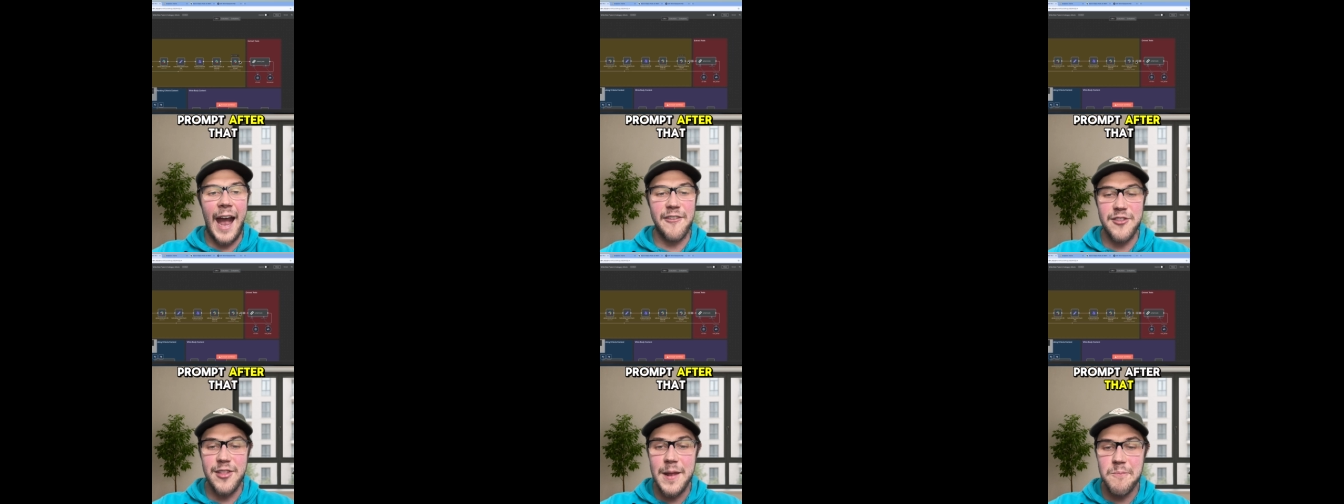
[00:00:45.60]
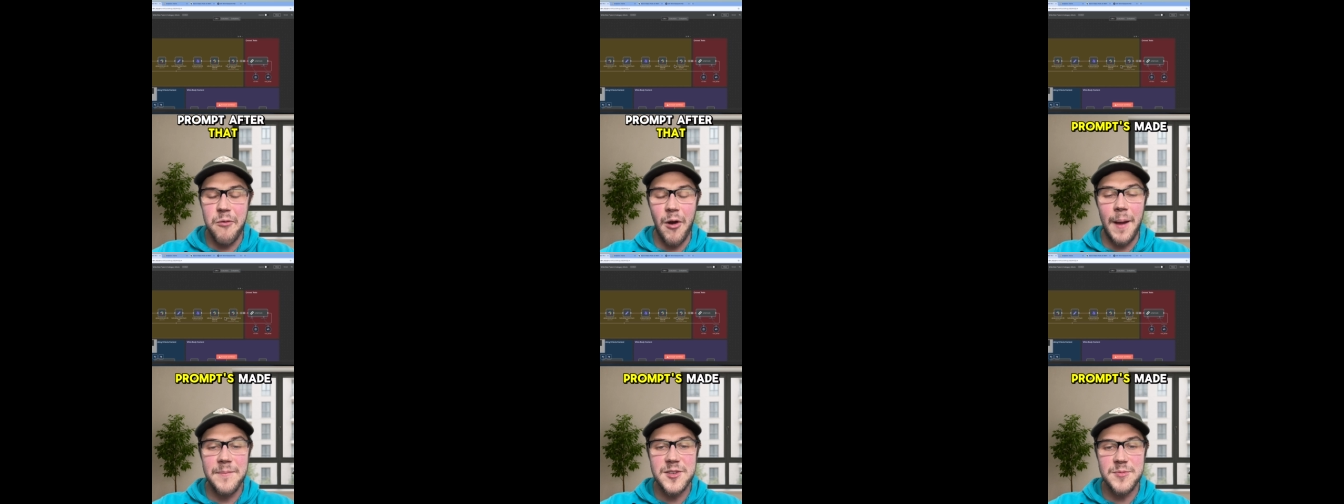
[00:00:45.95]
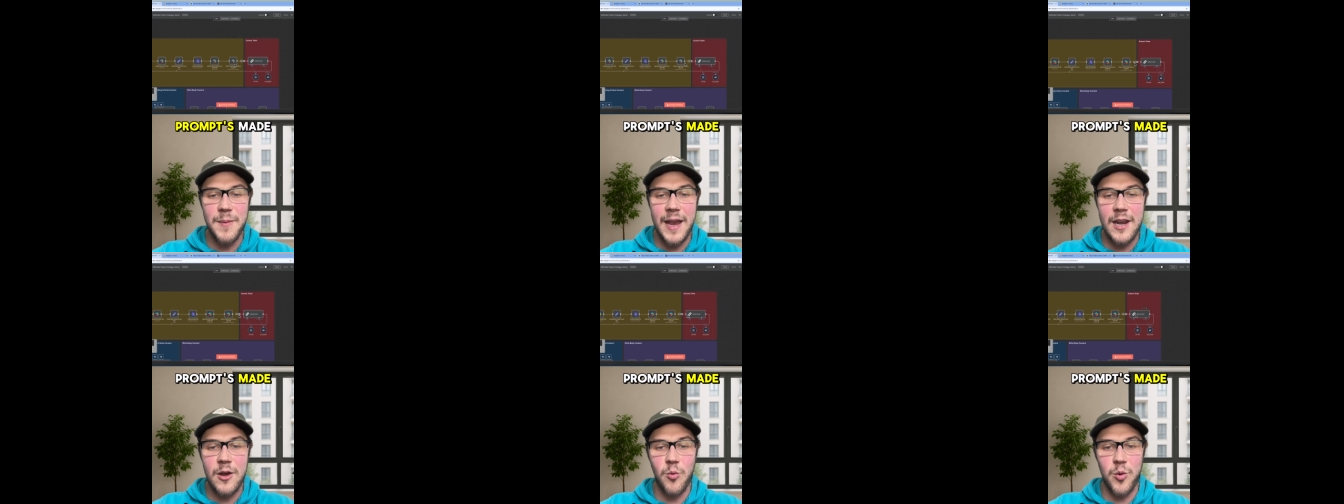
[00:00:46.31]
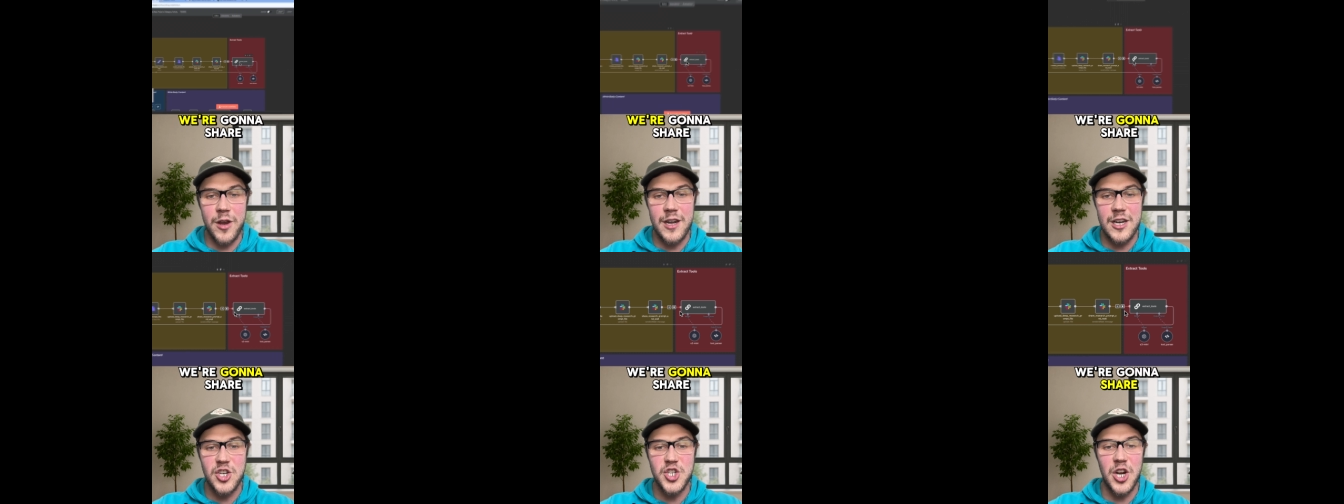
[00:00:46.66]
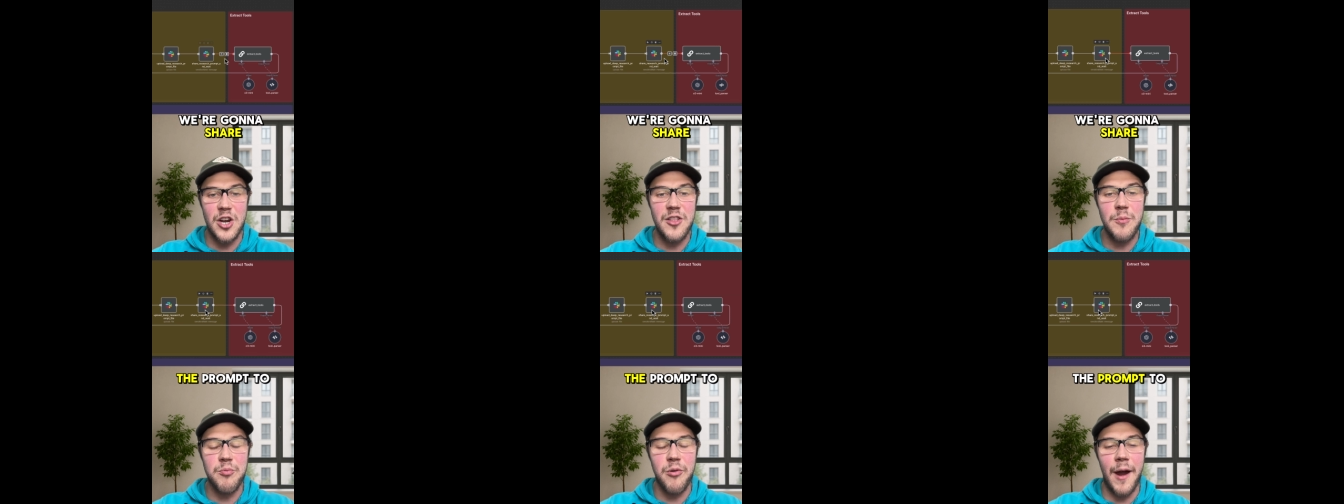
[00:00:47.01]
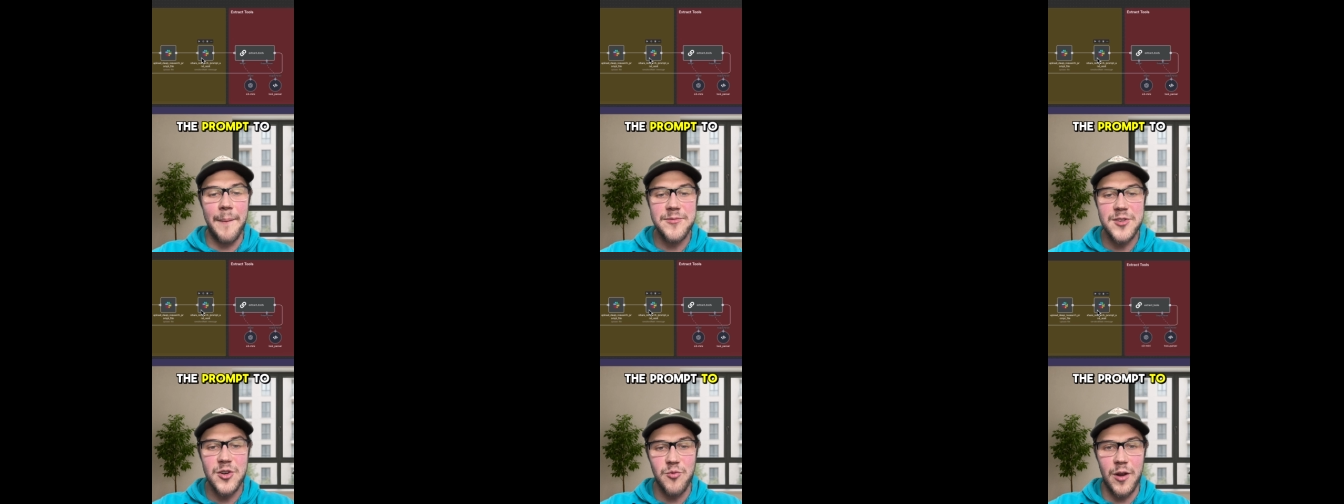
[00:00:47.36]
After that prompt's made, we're gonna share the
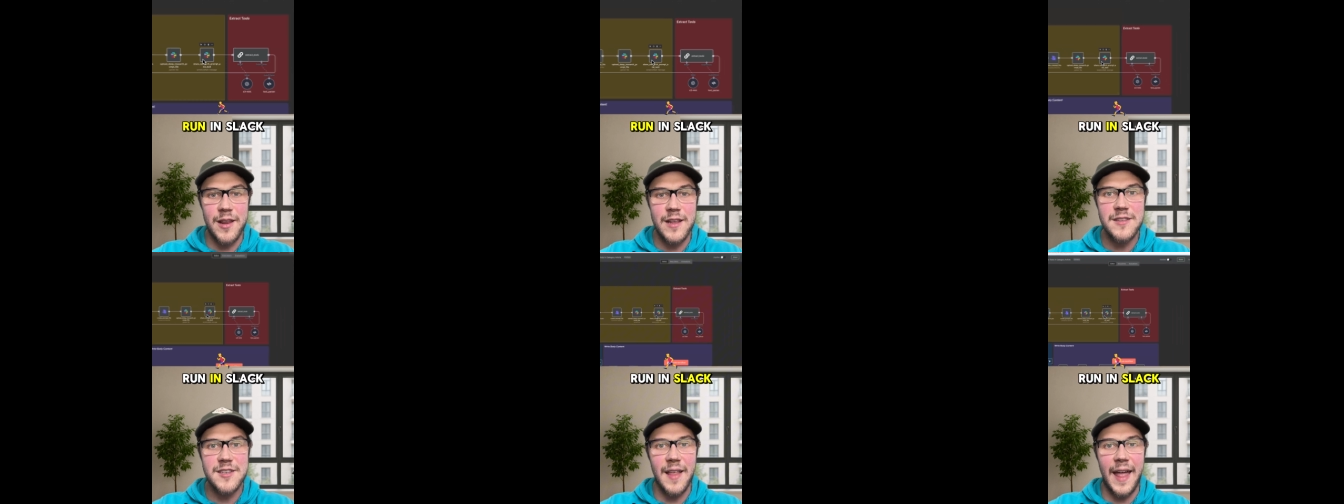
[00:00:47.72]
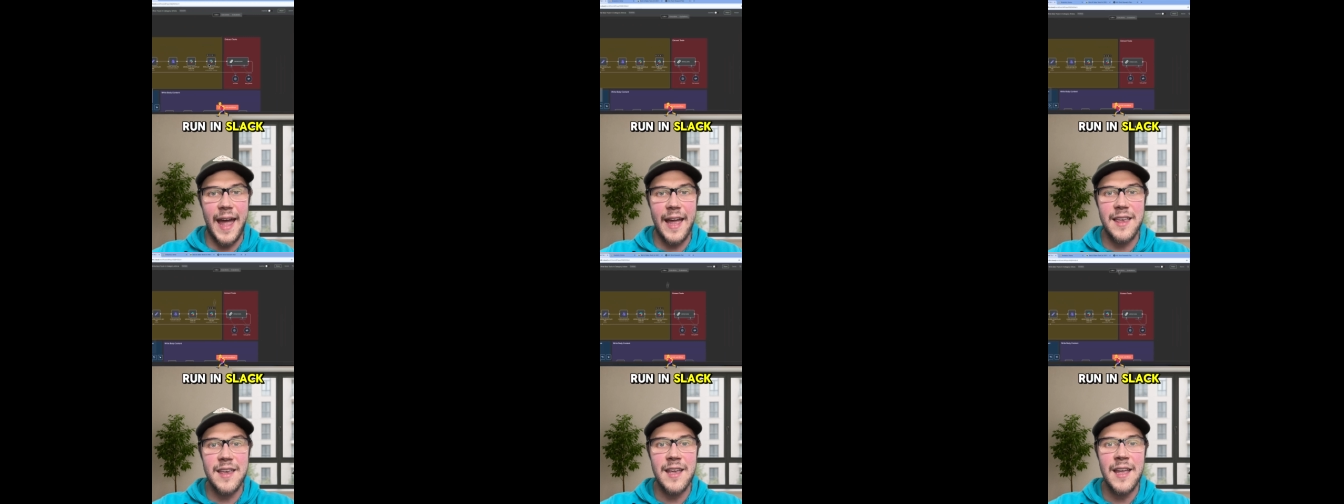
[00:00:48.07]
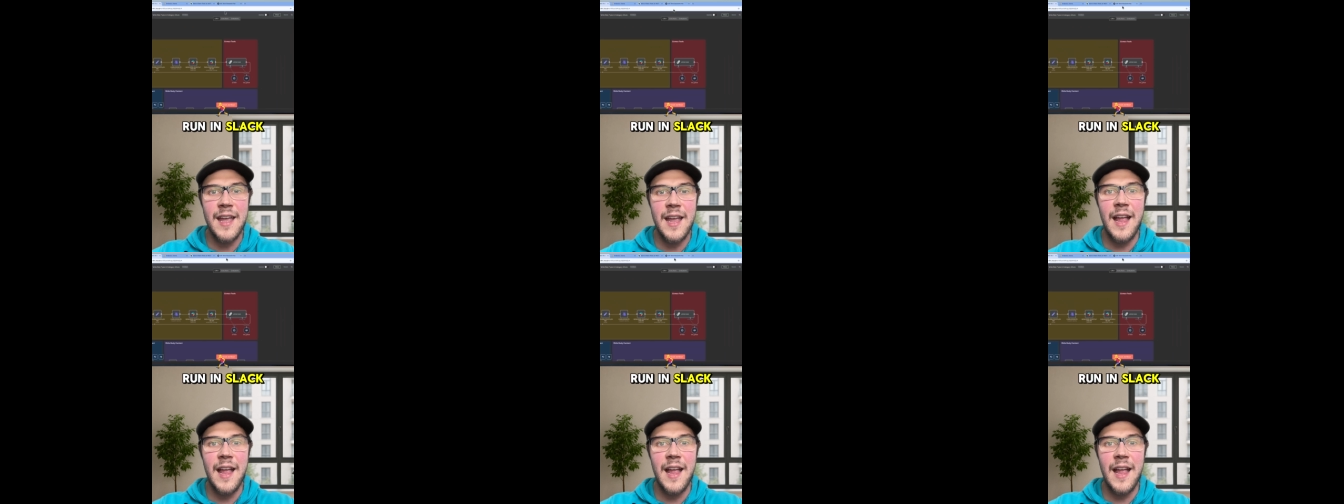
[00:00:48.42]
prompt to run in Slack,